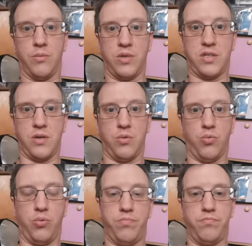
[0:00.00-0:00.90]
we're
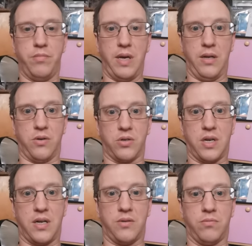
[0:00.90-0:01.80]
still in
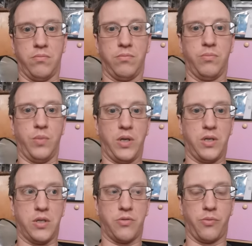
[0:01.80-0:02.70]
lockdown,
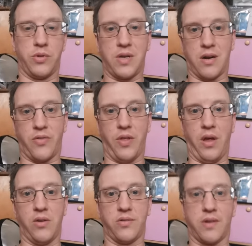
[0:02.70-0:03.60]
which from the sound of
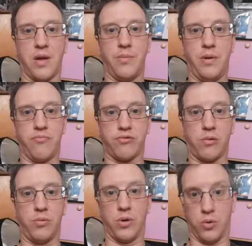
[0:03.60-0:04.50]
things is going to be
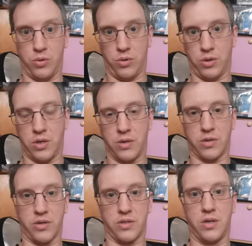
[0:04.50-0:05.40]
prolonged
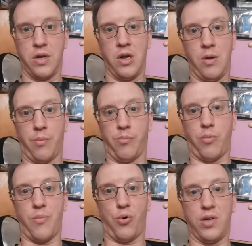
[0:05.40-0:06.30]
because
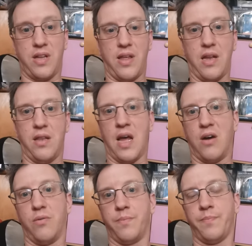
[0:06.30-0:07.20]
we're more or less at the end
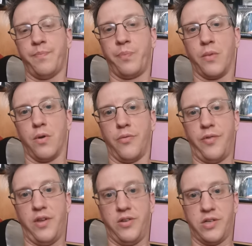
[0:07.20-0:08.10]
now of
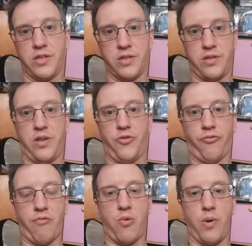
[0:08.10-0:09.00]
this
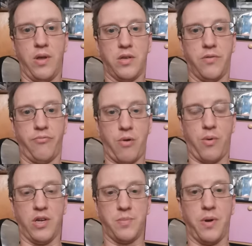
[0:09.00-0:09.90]
three
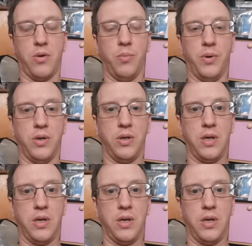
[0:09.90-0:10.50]
week spell. But